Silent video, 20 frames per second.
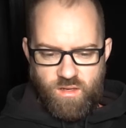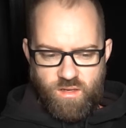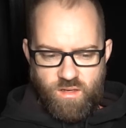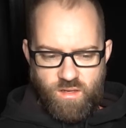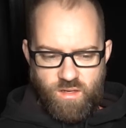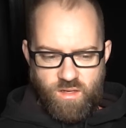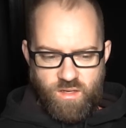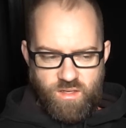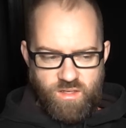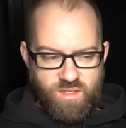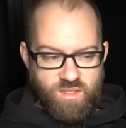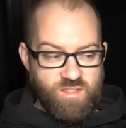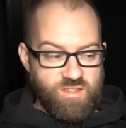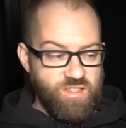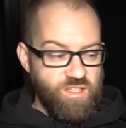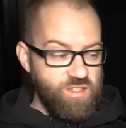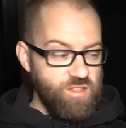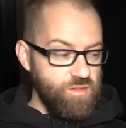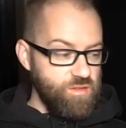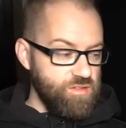I
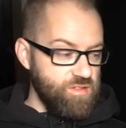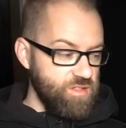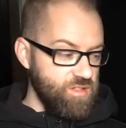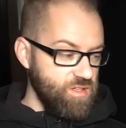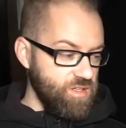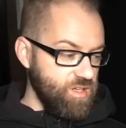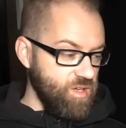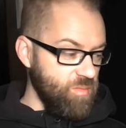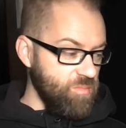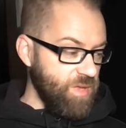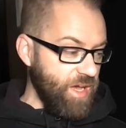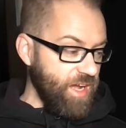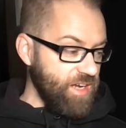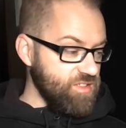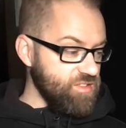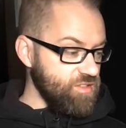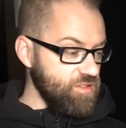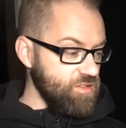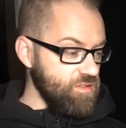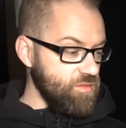continue to come back
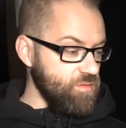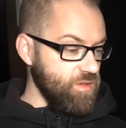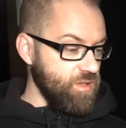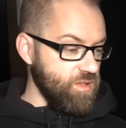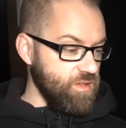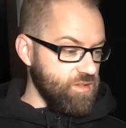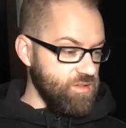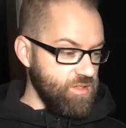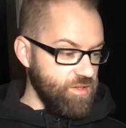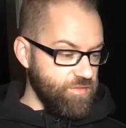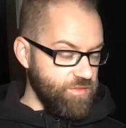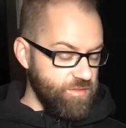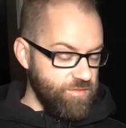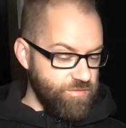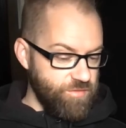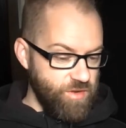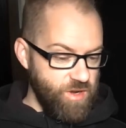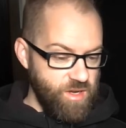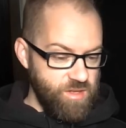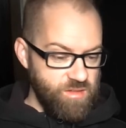to with different
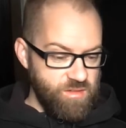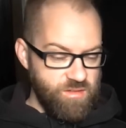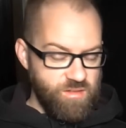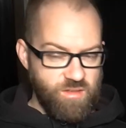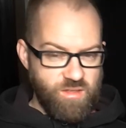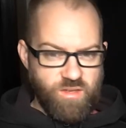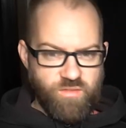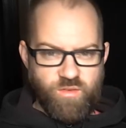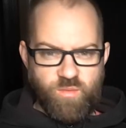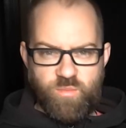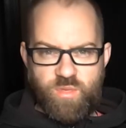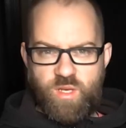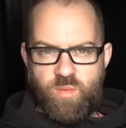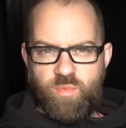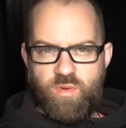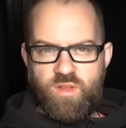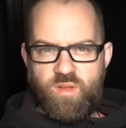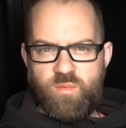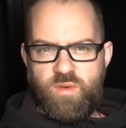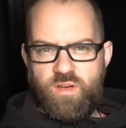friends and different
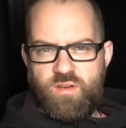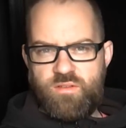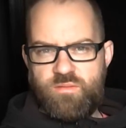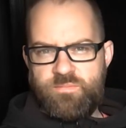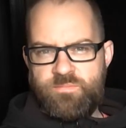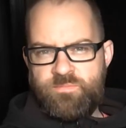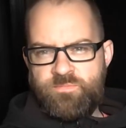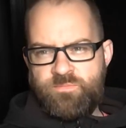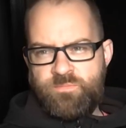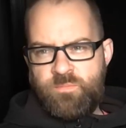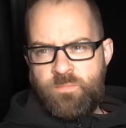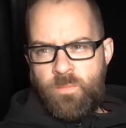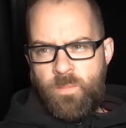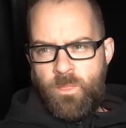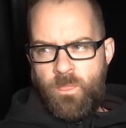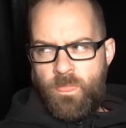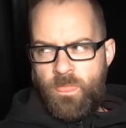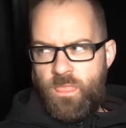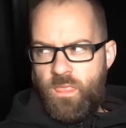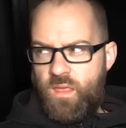people about.
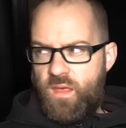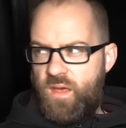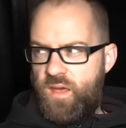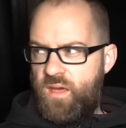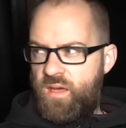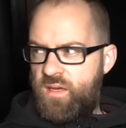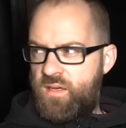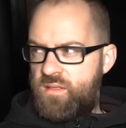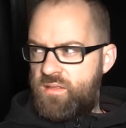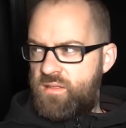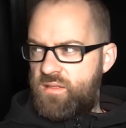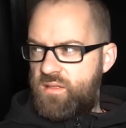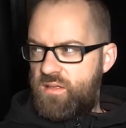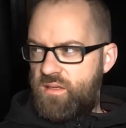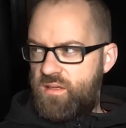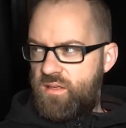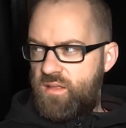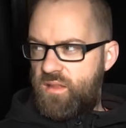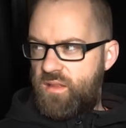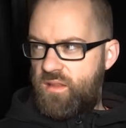And
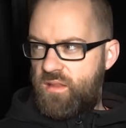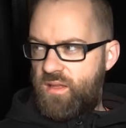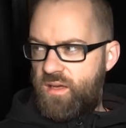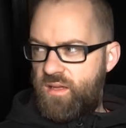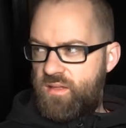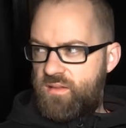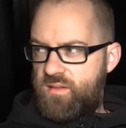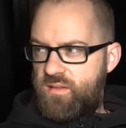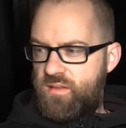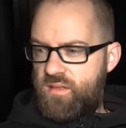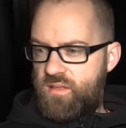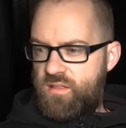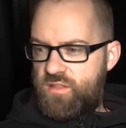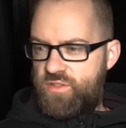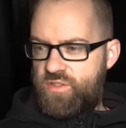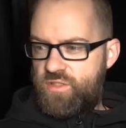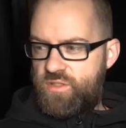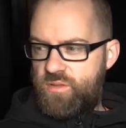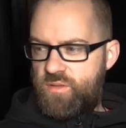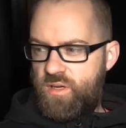that's the
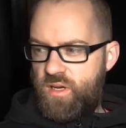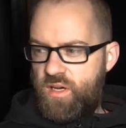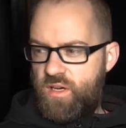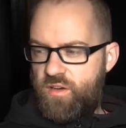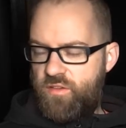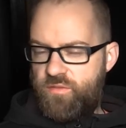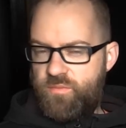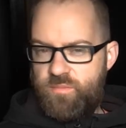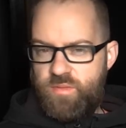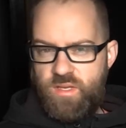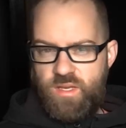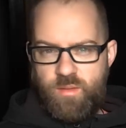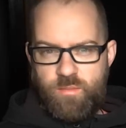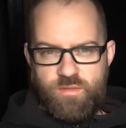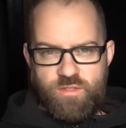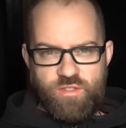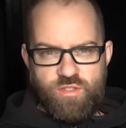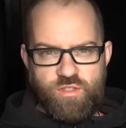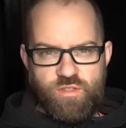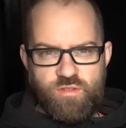issue of being able
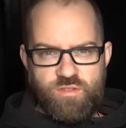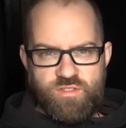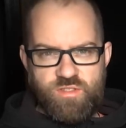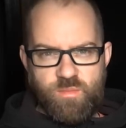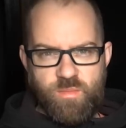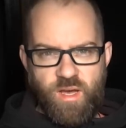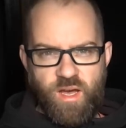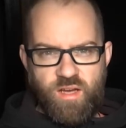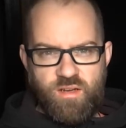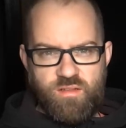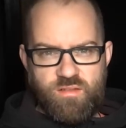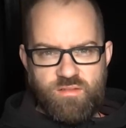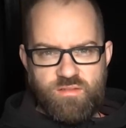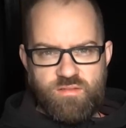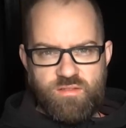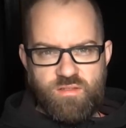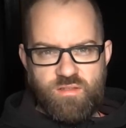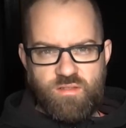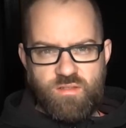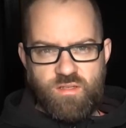to choose your battles.
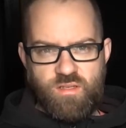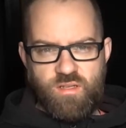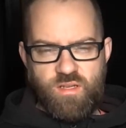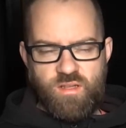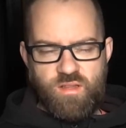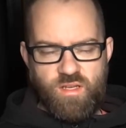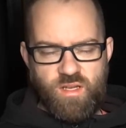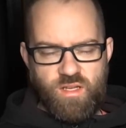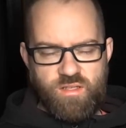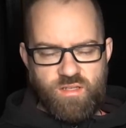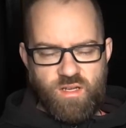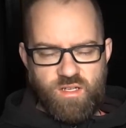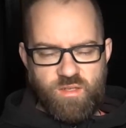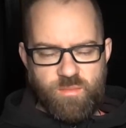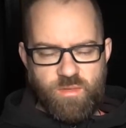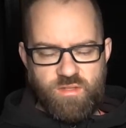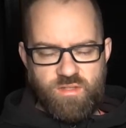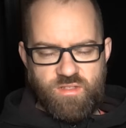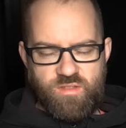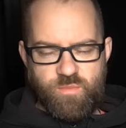And I think I talked
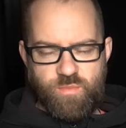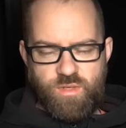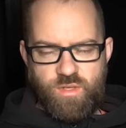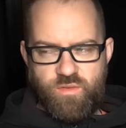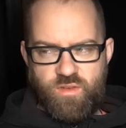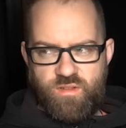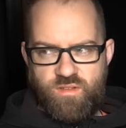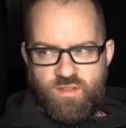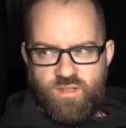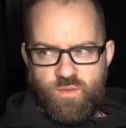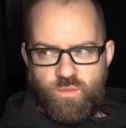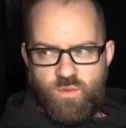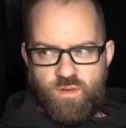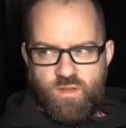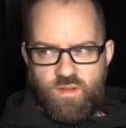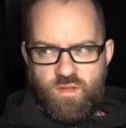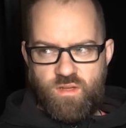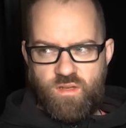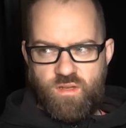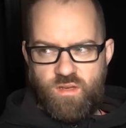about this previously in one of
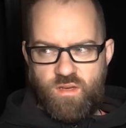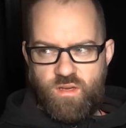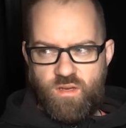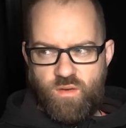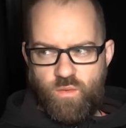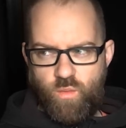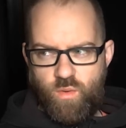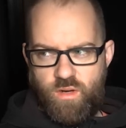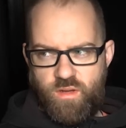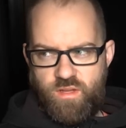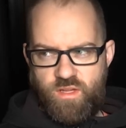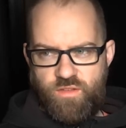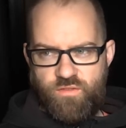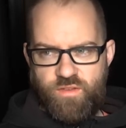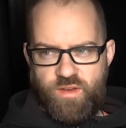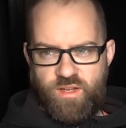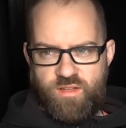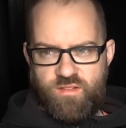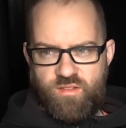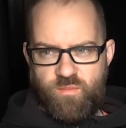the what are the
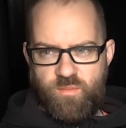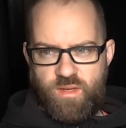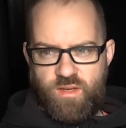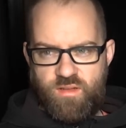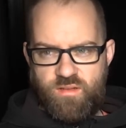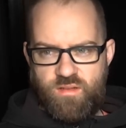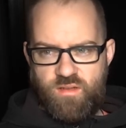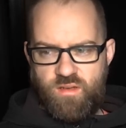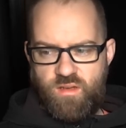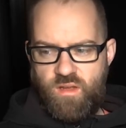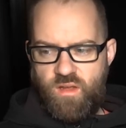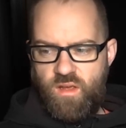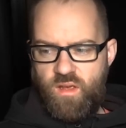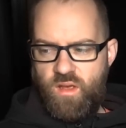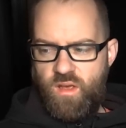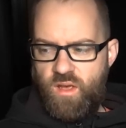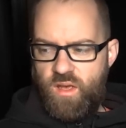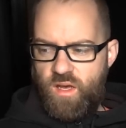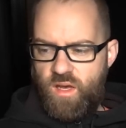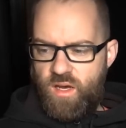effects of medicine,
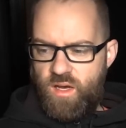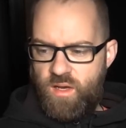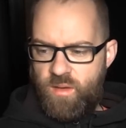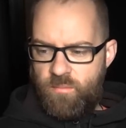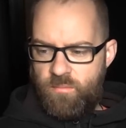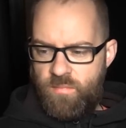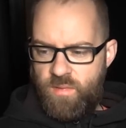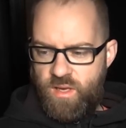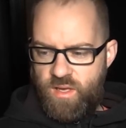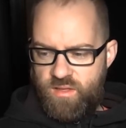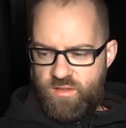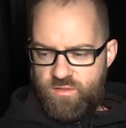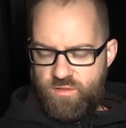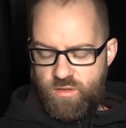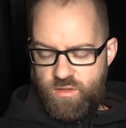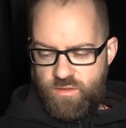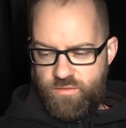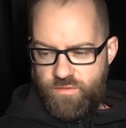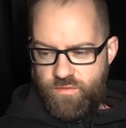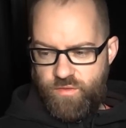and sort
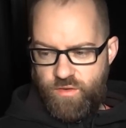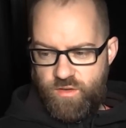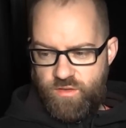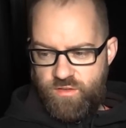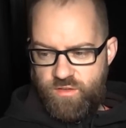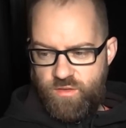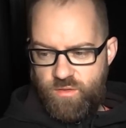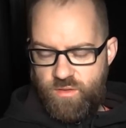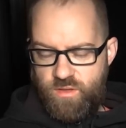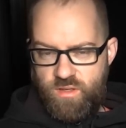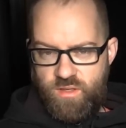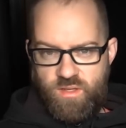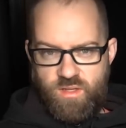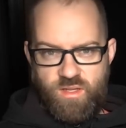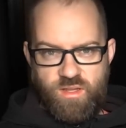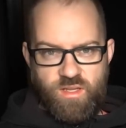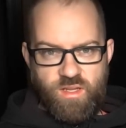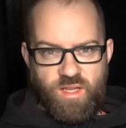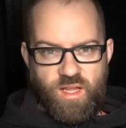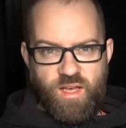of referred to it in
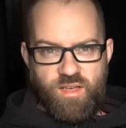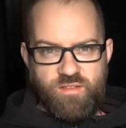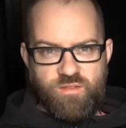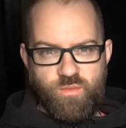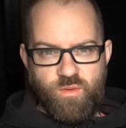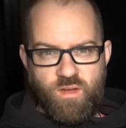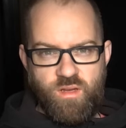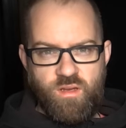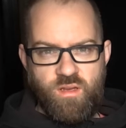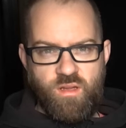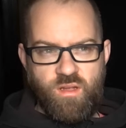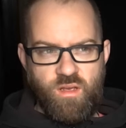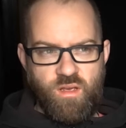the last one